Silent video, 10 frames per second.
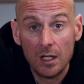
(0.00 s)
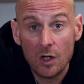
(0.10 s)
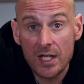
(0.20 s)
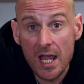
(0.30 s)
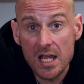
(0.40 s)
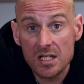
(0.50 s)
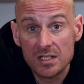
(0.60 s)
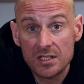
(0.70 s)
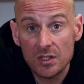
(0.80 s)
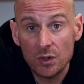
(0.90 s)
Okay,
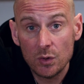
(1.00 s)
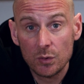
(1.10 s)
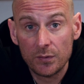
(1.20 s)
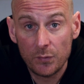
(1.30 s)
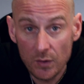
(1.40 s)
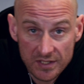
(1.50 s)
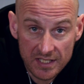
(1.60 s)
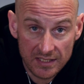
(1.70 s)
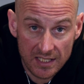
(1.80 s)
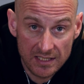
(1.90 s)
so the first
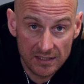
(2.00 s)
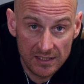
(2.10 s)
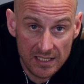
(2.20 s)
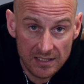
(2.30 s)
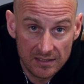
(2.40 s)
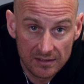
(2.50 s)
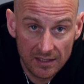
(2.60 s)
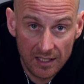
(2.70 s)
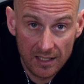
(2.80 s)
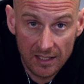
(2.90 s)
thing that you're going to need
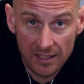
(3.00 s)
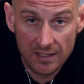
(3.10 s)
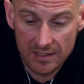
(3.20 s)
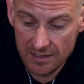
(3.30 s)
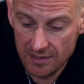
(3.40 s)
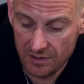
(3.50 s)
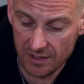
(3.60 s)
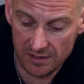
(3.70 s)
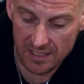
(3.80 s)
is you're going to